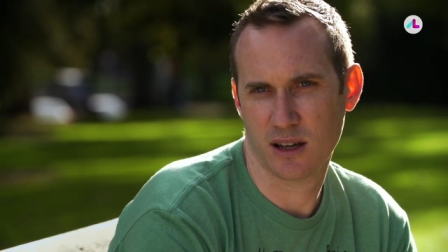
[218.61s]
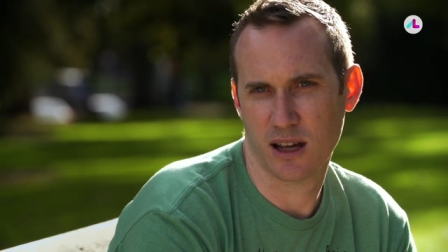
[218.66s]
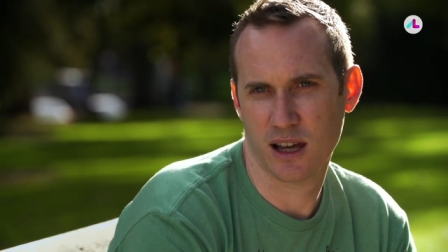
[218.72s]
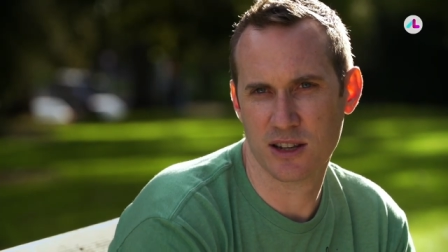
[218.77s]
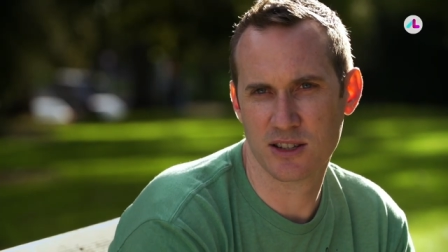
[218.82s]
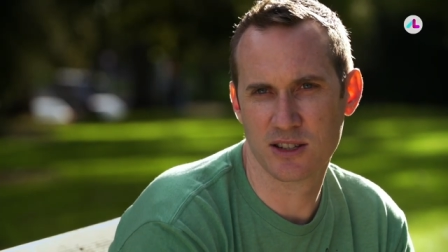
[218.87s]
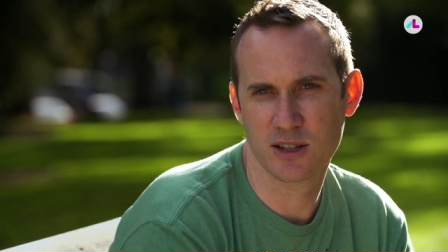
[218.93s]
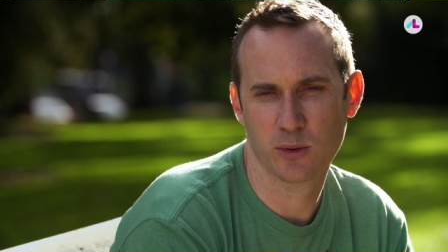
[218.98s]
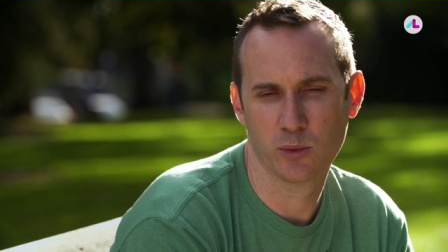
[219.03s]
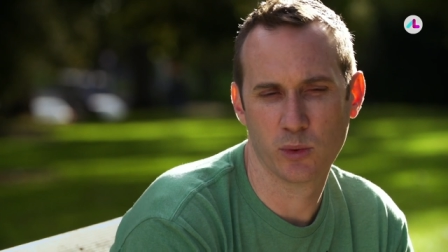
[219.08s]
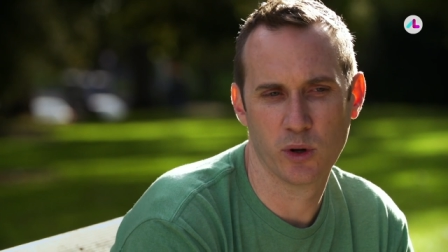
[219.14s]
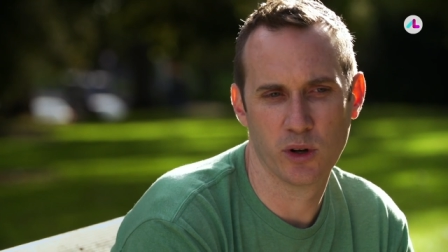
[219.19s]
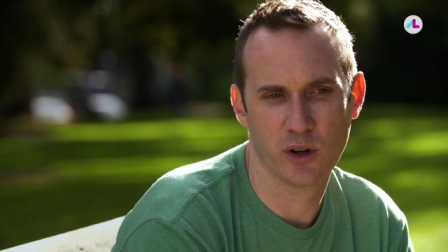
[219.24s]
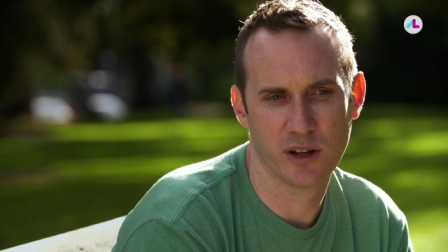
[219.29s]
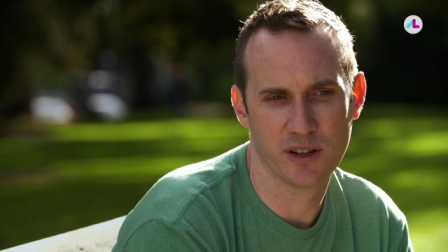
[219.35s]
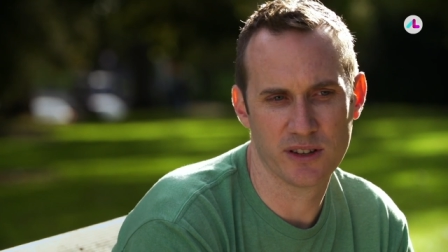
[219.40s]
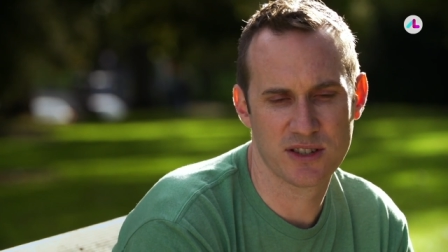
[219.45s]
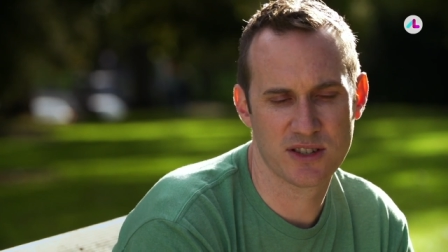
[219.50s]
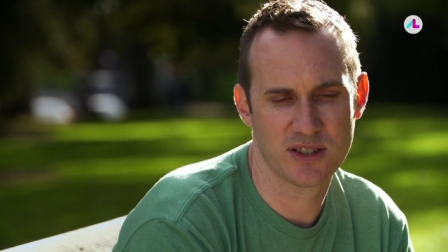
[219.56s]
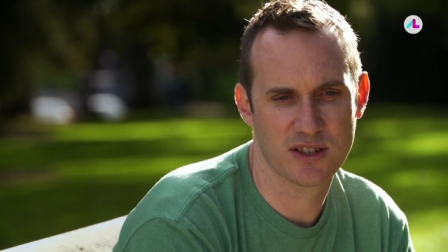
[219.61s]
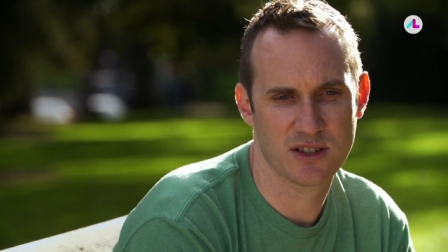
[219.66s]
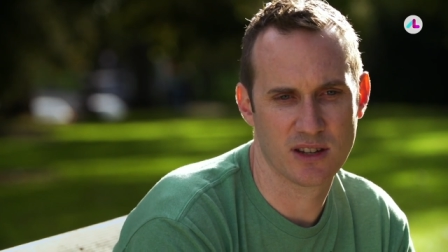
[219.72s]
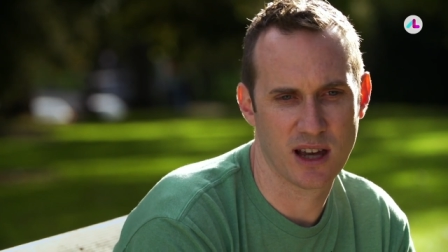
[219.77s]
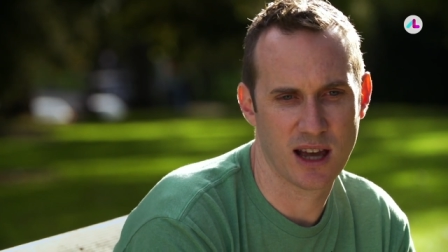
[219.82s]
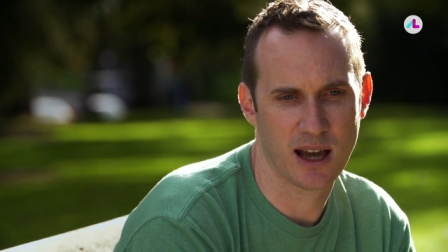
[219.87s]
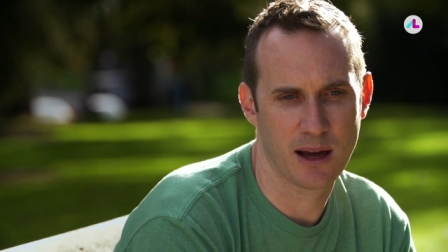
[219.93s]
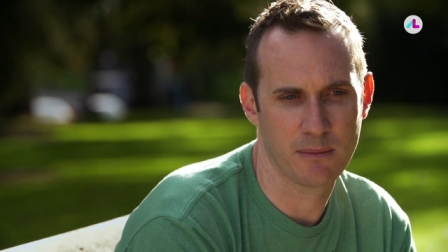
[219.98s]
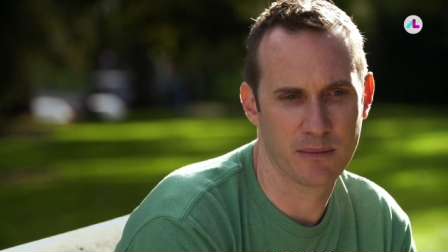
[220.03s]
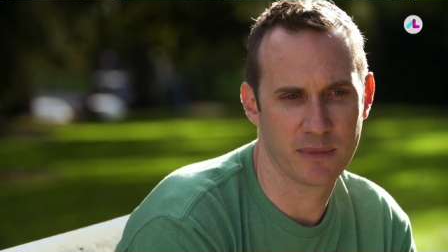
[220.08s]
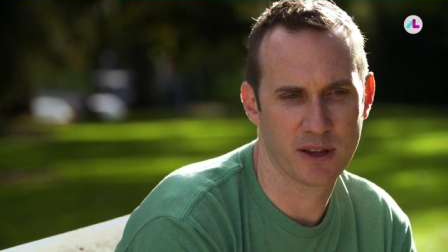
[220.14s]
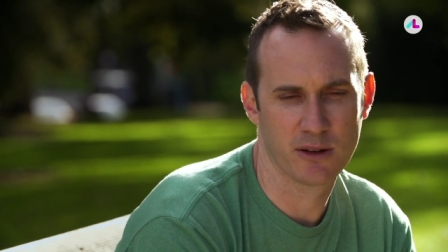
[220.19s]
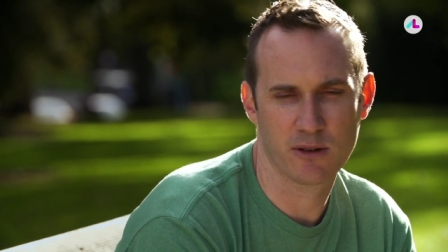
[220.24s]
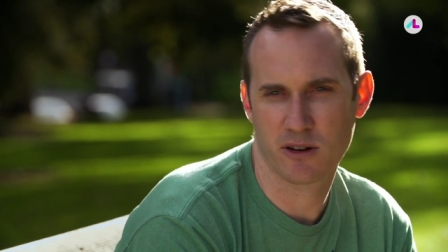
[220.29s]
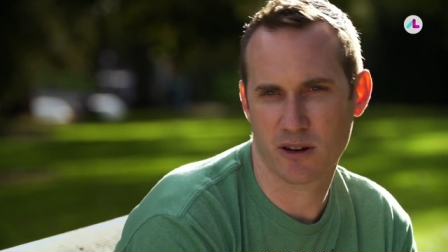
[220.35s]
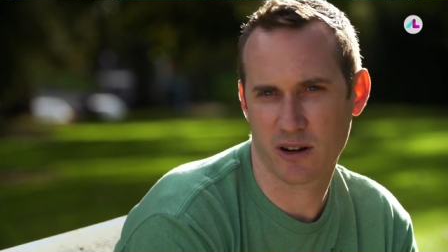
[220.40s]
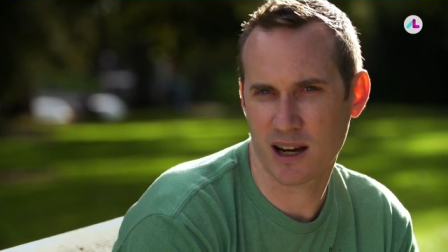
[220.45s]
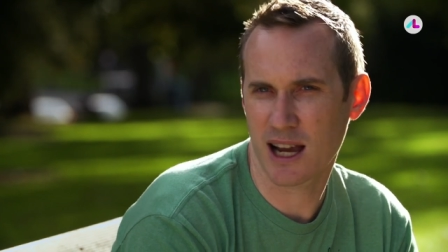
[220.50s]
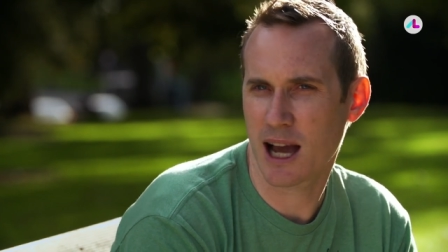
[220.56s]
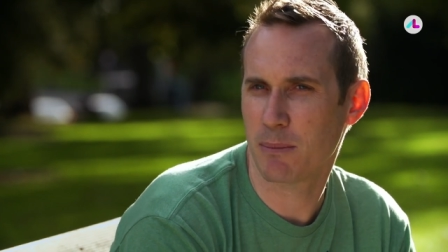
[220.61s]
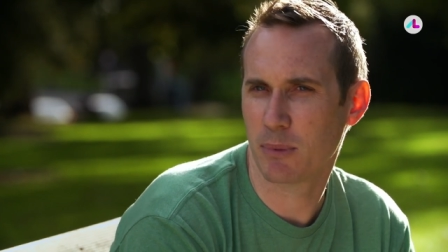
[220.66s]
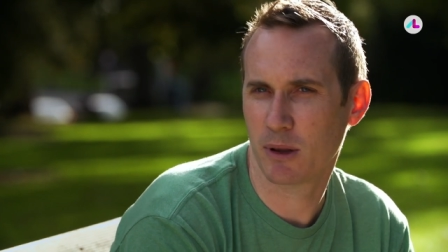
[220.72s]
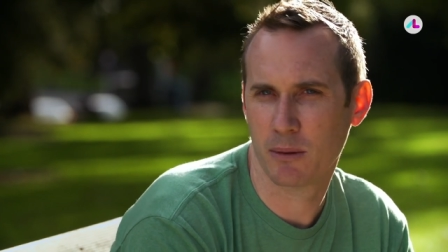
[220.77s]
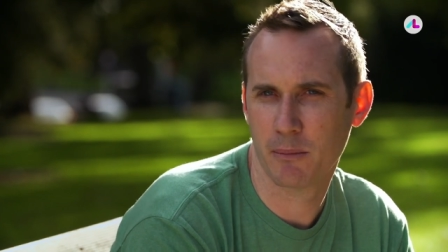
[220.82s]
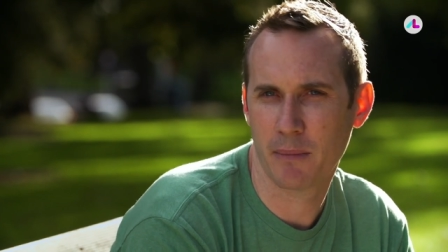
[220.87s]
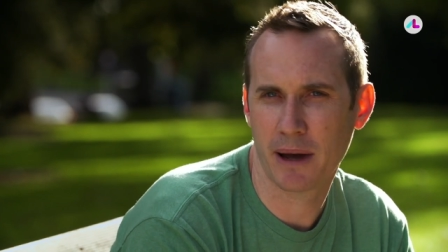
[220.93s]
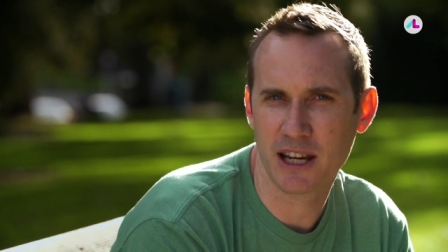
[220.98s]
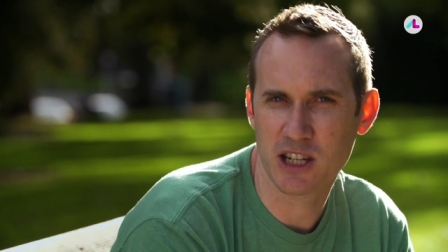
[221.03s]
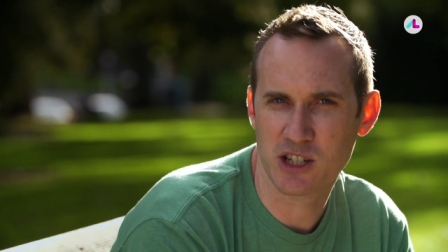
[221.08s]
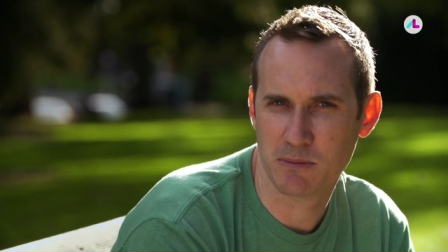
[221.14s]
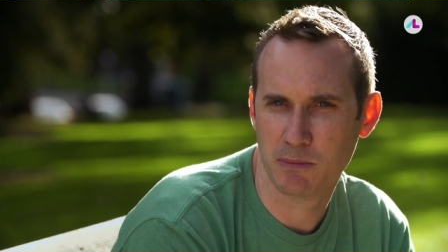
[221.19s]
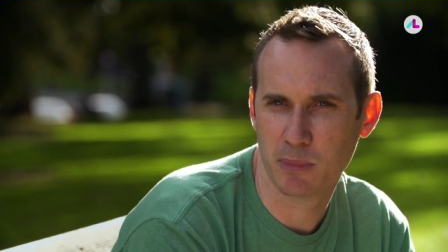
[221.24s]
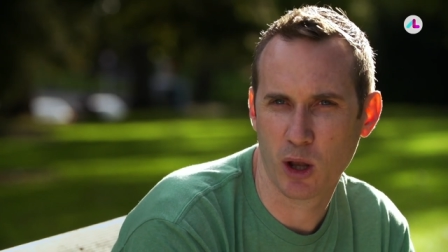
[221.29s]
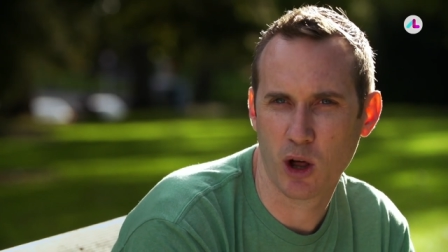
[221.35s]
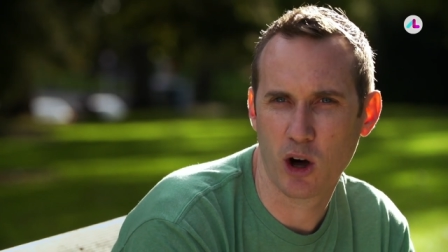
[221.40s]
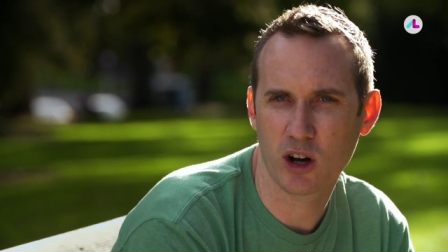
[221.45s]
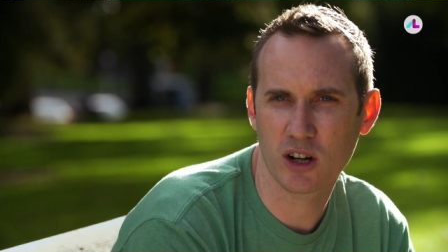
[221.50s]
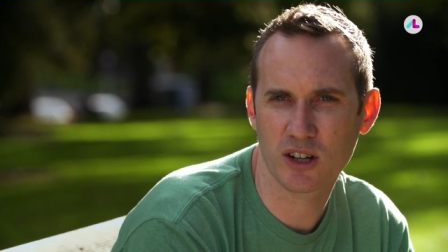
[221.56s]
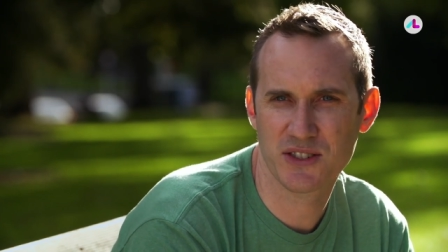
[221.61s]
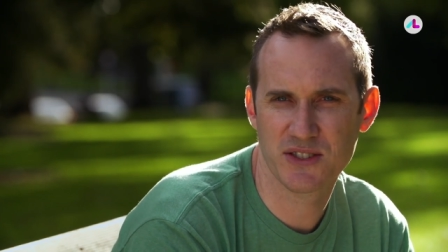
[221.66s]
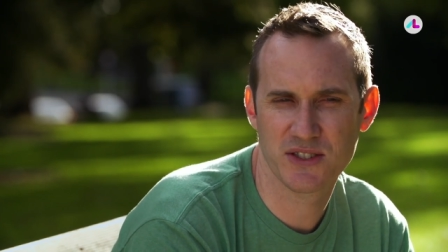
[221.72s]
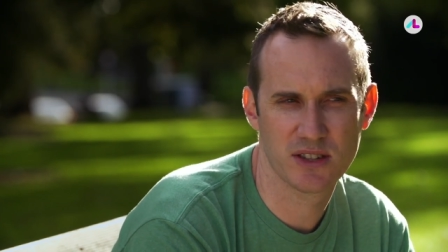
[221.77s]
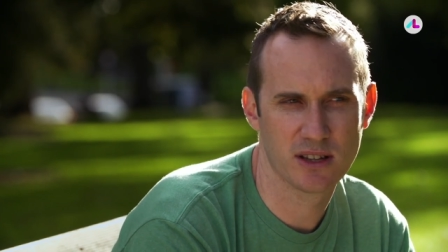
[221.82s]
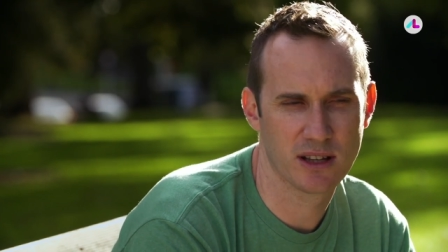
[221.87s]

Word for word: into words, there are a couple of major blocks.